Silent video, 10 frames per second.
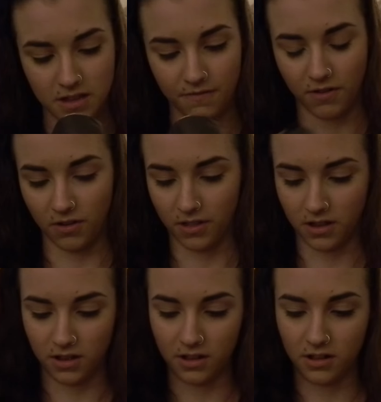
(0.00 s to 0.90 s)
For the,
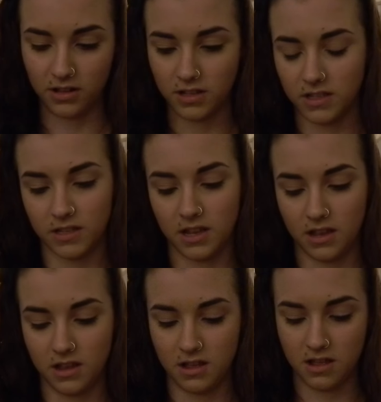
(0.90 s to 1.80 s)
let's see,
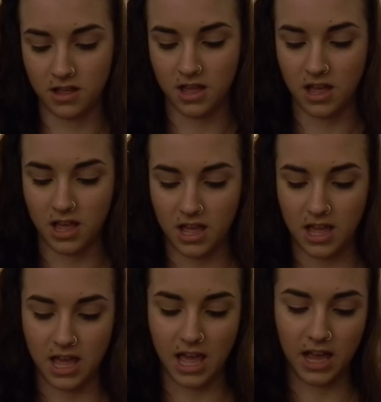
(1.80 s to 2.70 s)

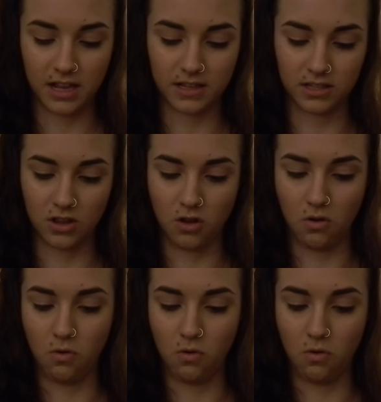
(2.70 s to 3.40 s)
XO.